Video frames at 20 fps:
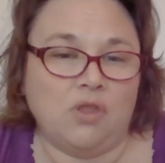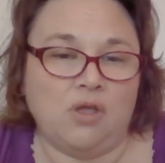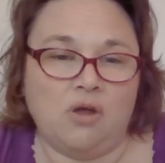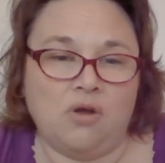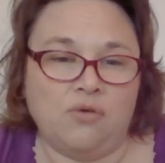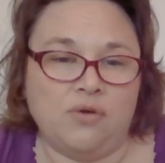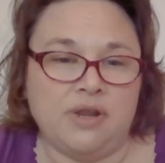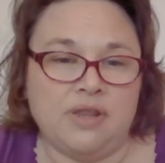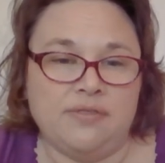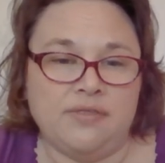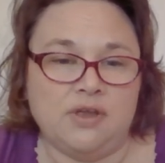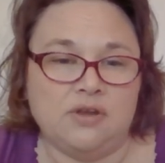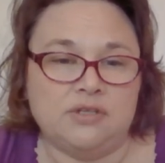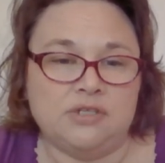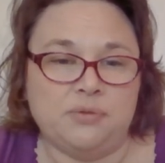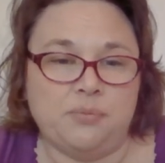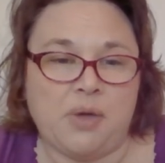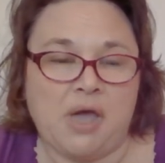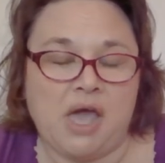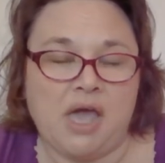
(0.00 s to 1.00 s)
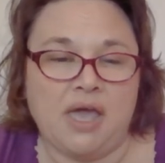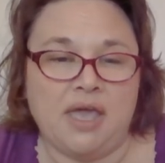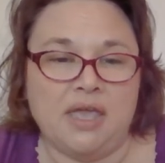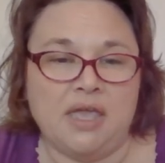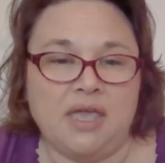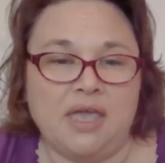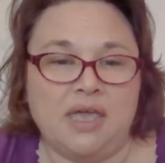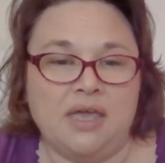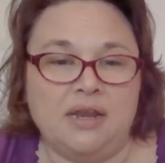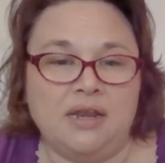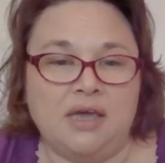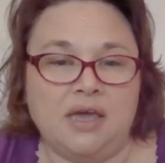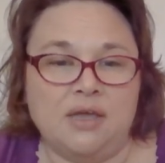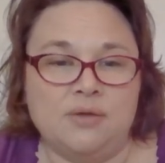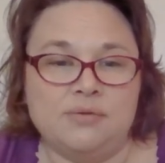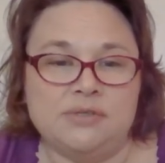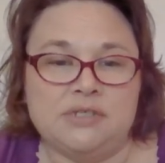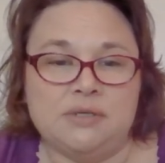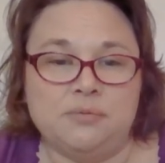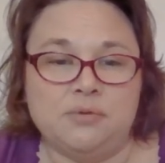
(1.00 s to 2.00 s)
already there to buy. And
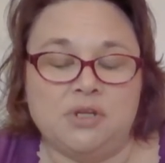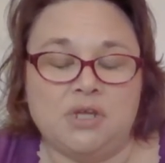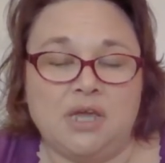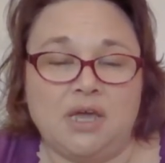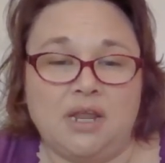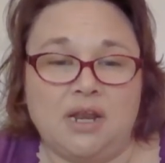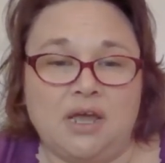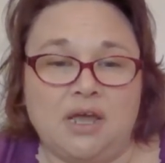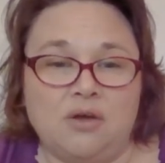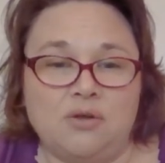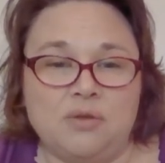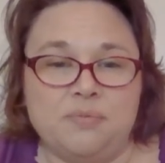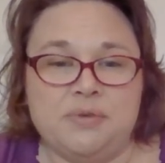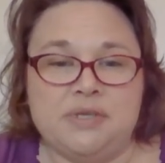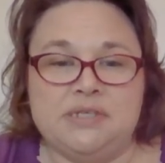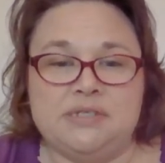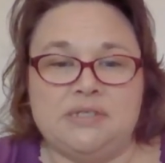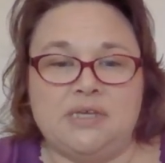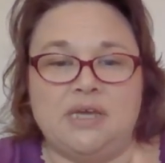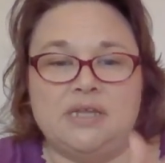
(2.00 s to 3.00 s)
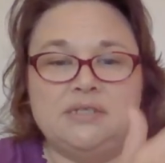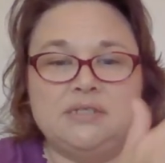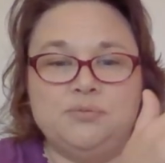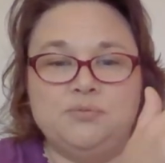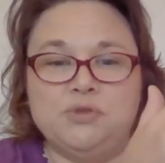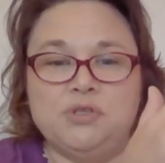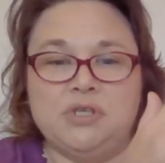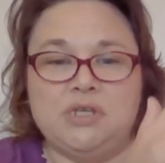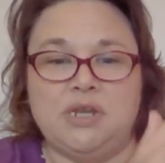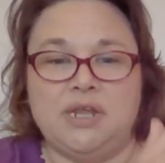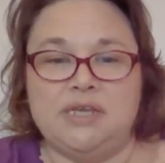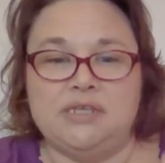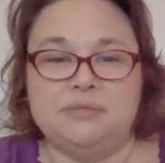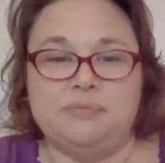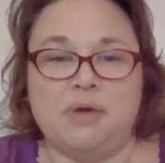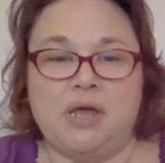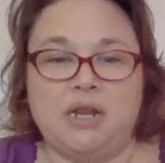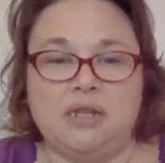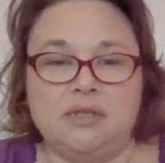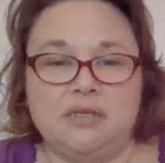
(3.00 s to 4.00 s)
I was able to cut out a piece that had some really nice
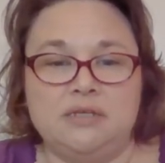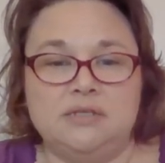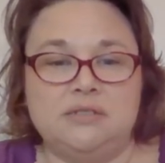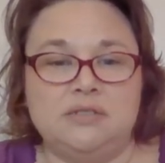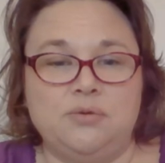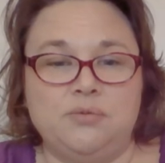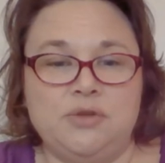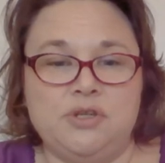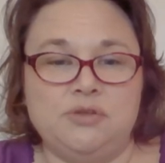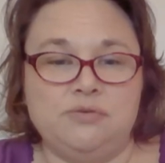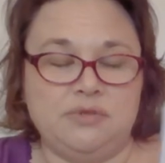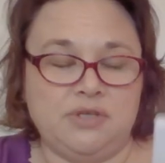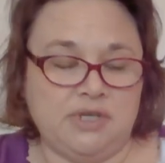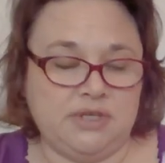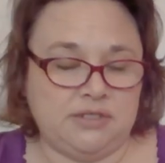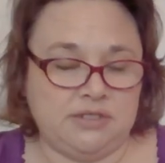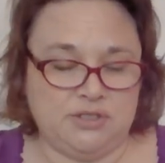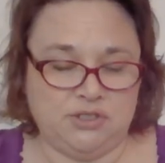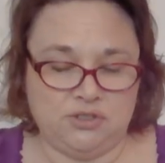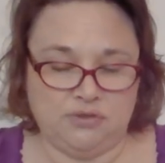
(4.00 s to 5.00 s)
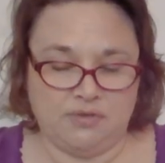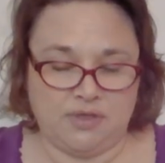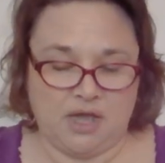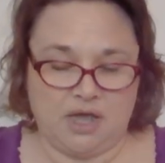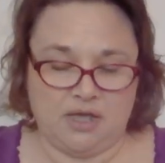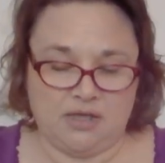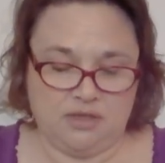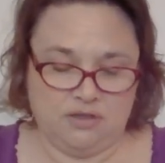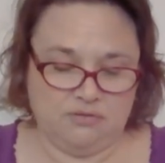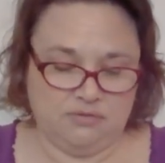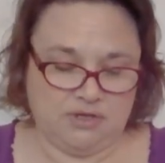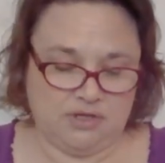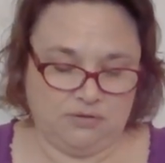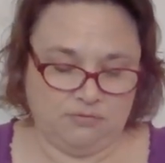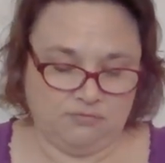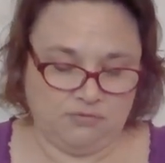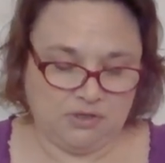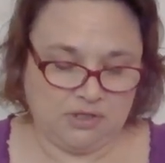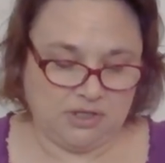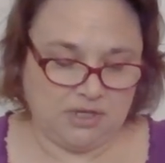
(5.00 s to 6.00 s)
modeling. So when you get to do that, you
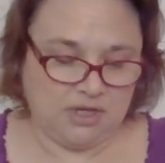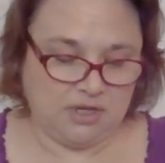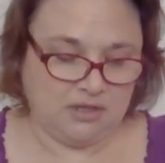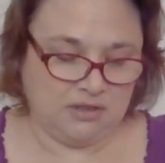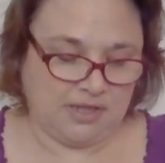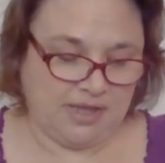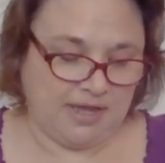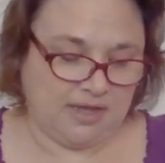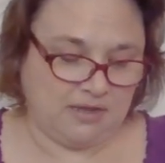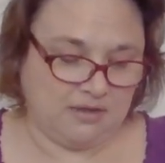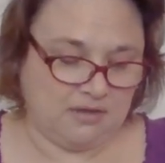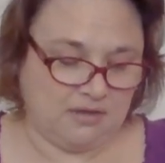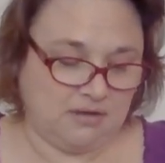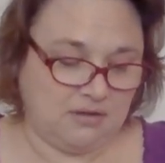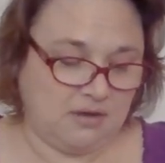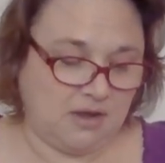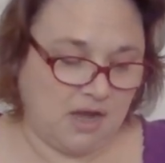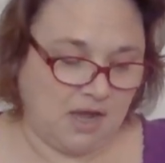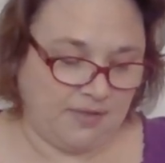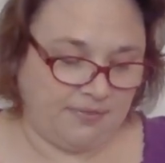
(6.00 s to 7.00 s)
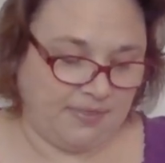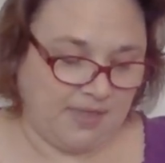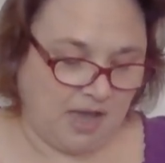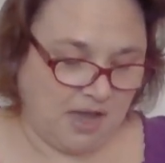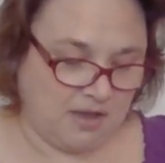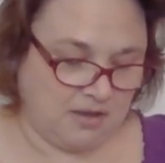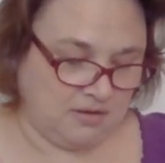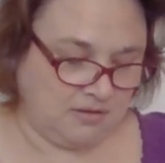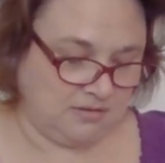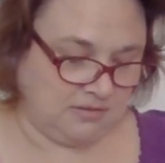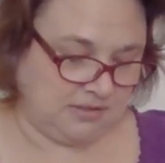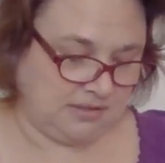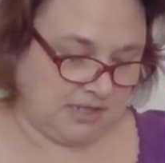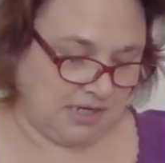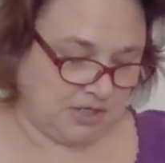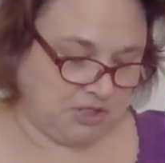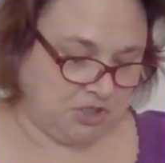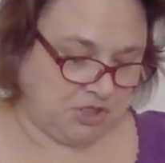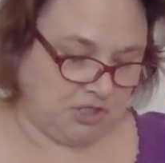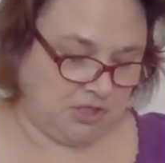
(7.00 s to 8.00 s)
can really like cut that
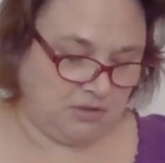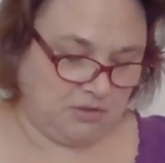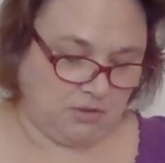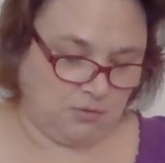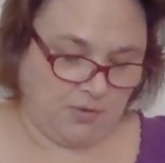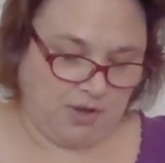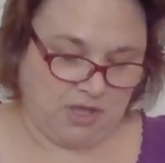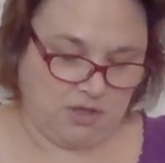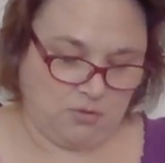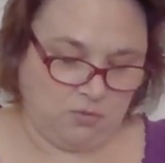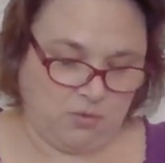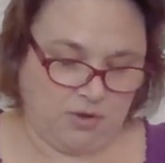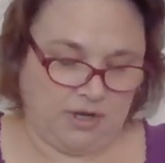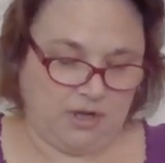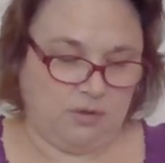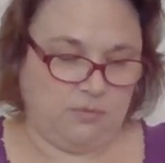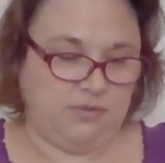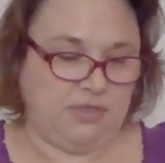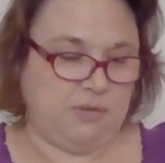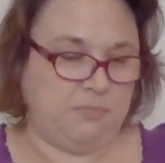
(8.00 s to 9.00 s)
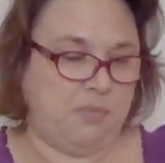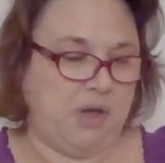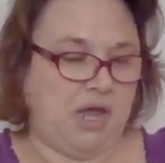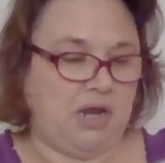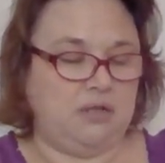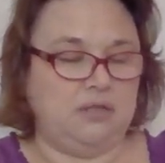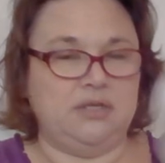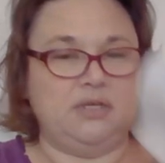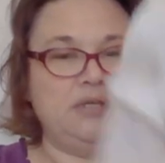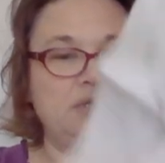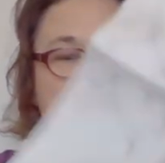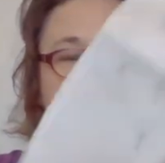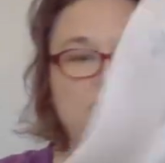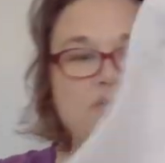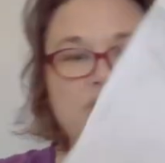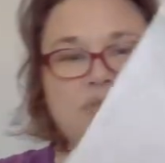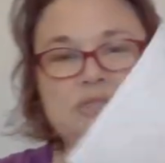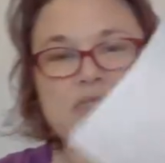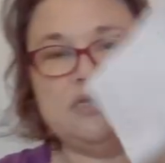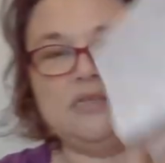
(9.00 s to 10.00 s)
section the way you want it with the modeling. So
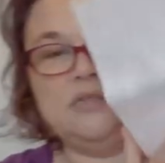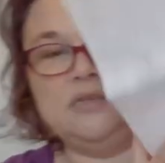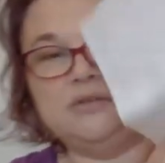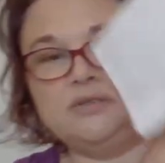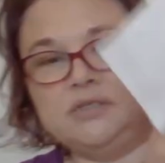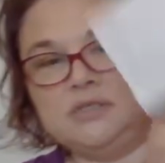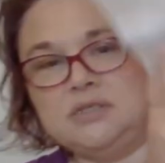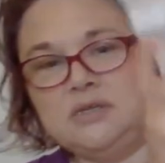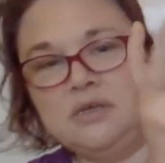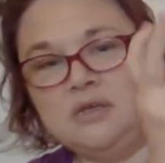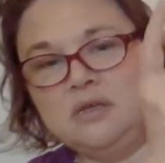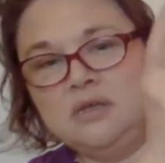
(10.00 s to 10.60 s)
you can see there's